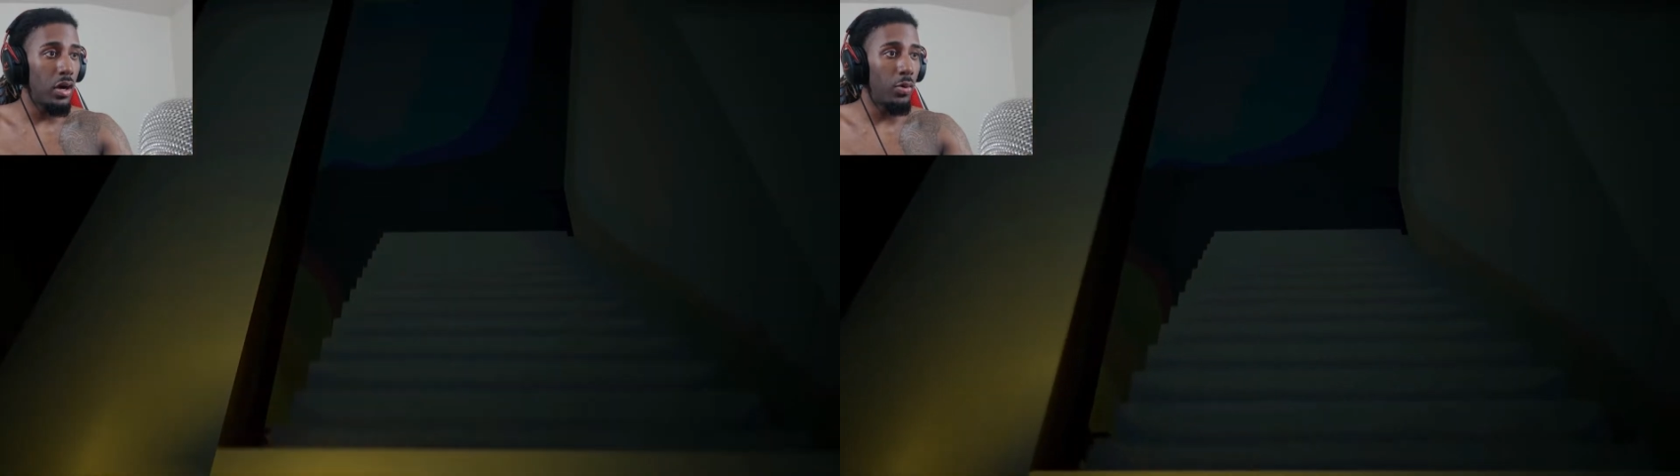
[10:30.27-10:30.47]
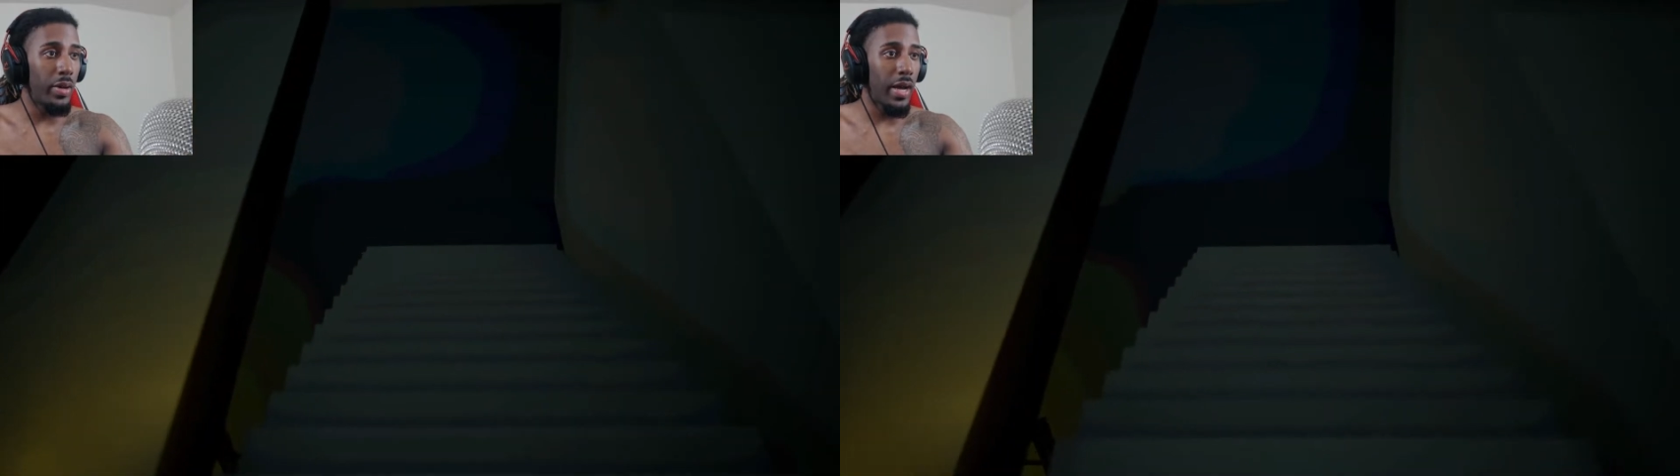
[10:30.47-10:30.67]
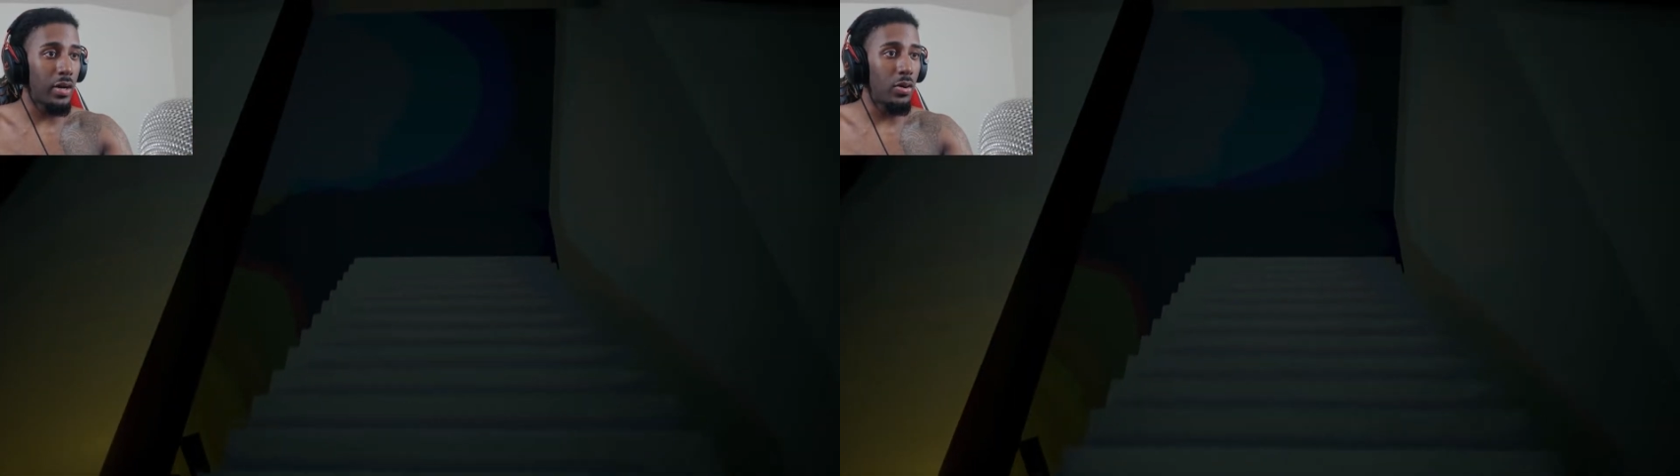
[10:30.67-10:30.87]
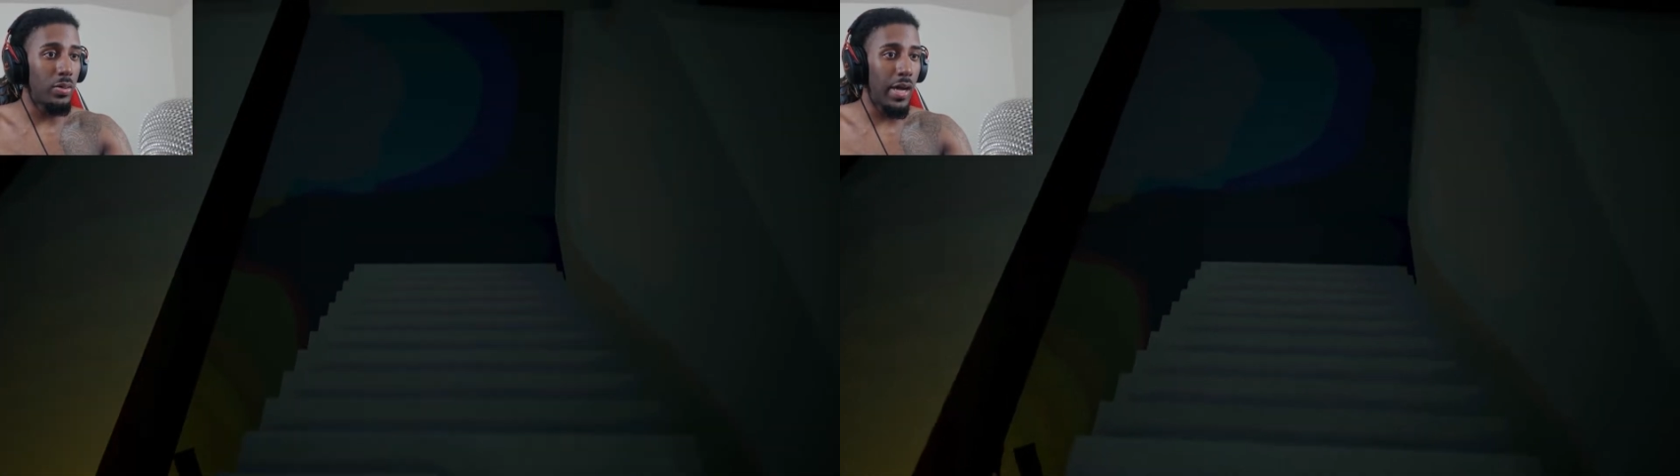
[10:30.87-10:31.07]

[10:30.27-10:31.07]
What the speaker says: Oh, we gotta go